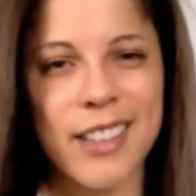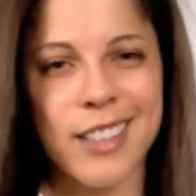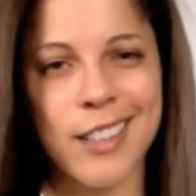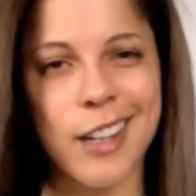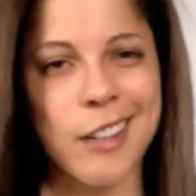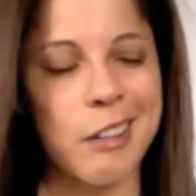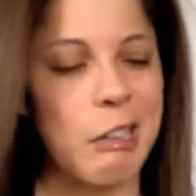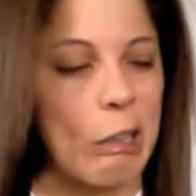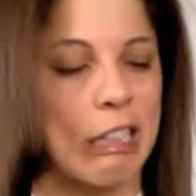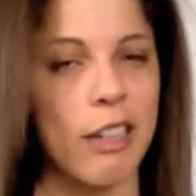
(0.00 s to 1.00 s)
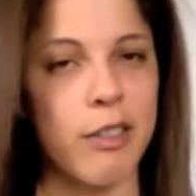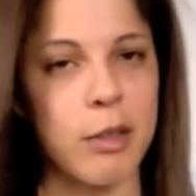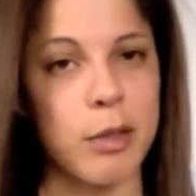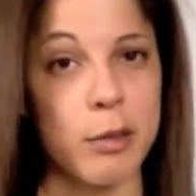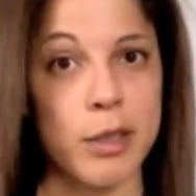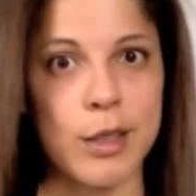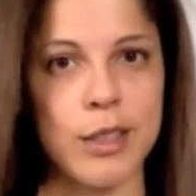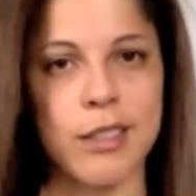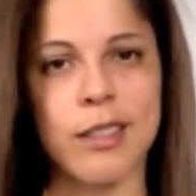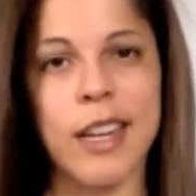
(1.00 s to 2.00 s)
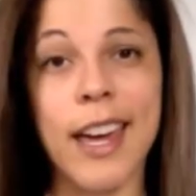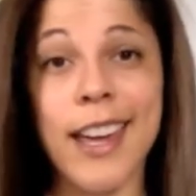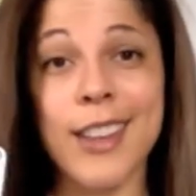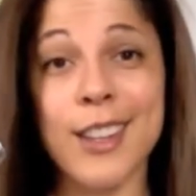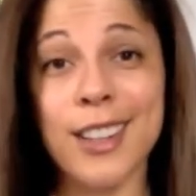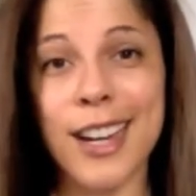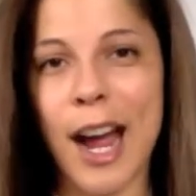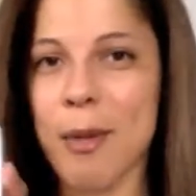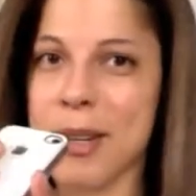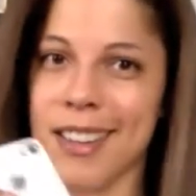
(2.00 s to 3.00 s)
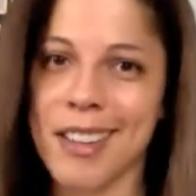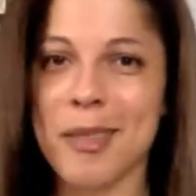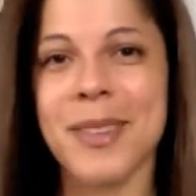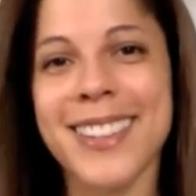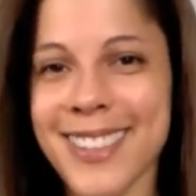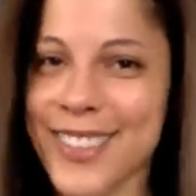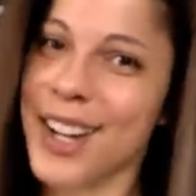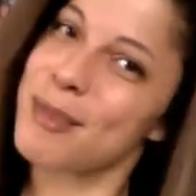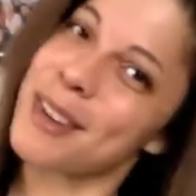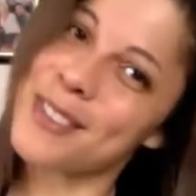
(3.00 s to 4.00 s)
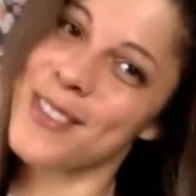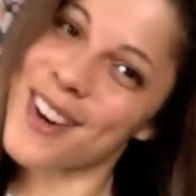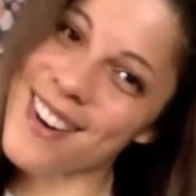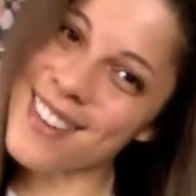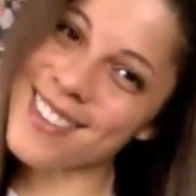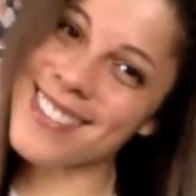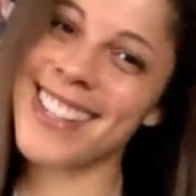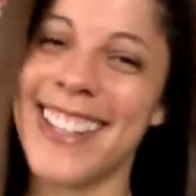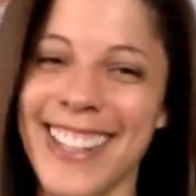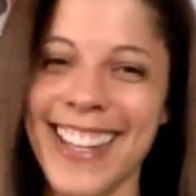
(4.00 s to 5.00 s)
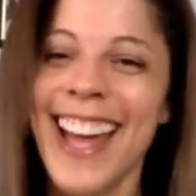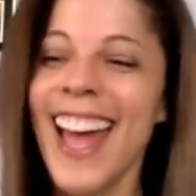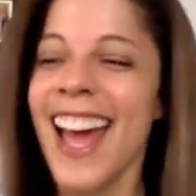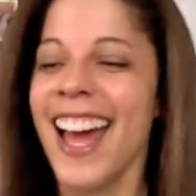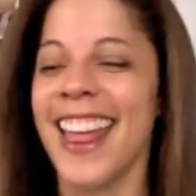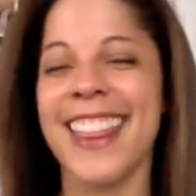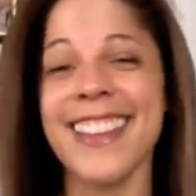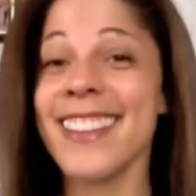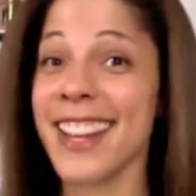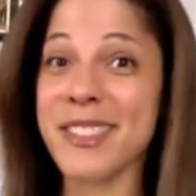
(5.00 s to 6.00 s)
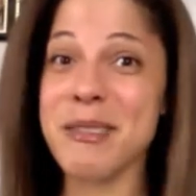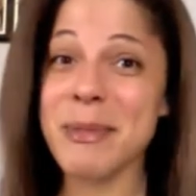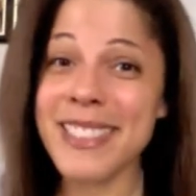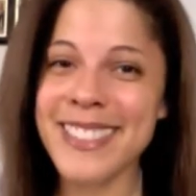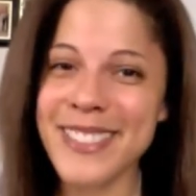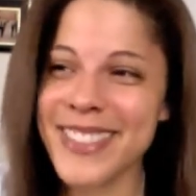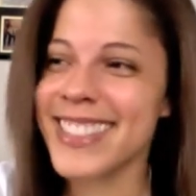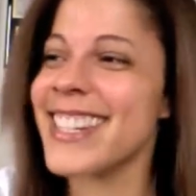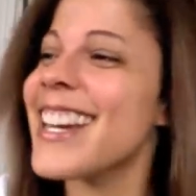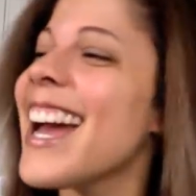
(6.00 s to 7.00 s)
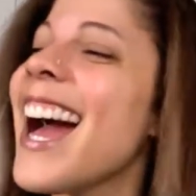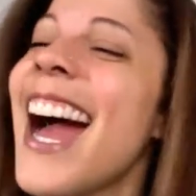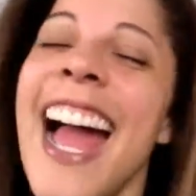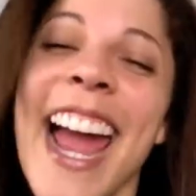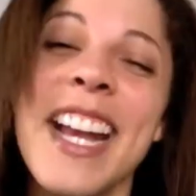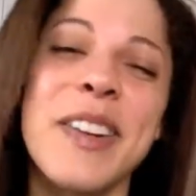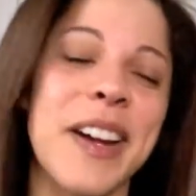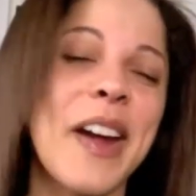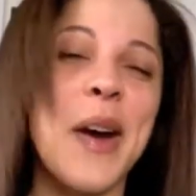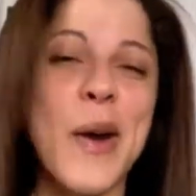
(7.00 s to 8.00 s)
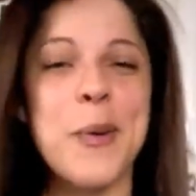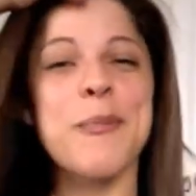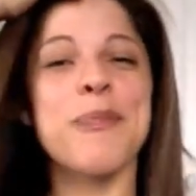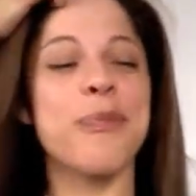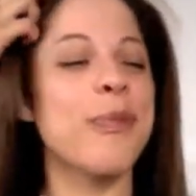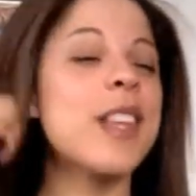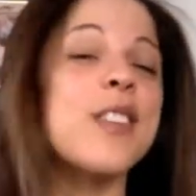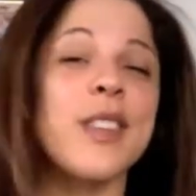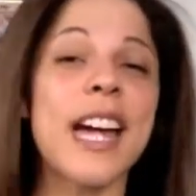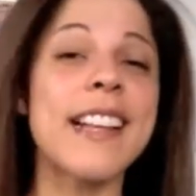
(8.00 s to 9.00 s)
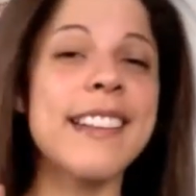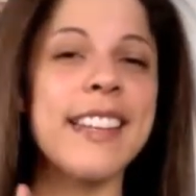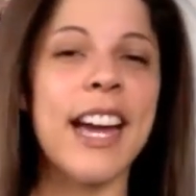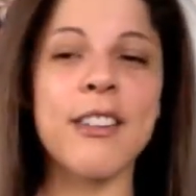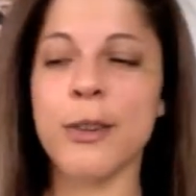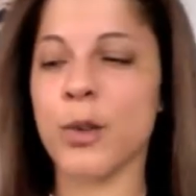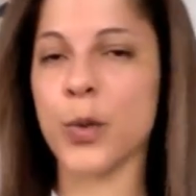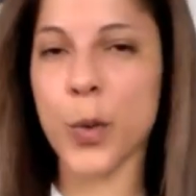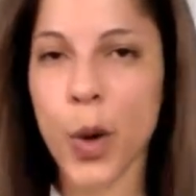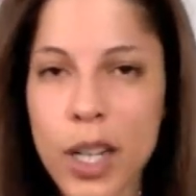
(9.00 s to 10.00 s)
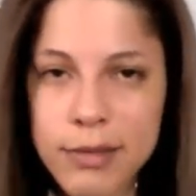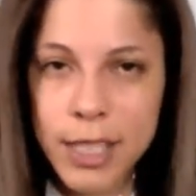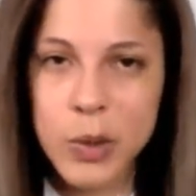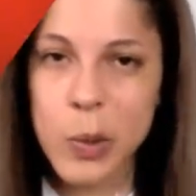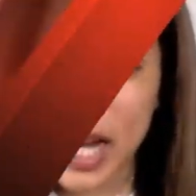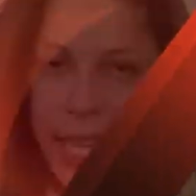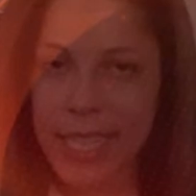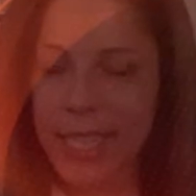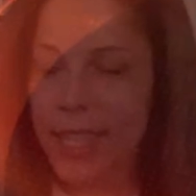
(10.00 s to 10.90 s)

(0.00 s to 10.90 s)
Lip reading: because not necessarily everyone wants to, hey, look at how many gigabytes I've got on my phone. None of your business, really. Anyway, so that's the iPhone 4 in white.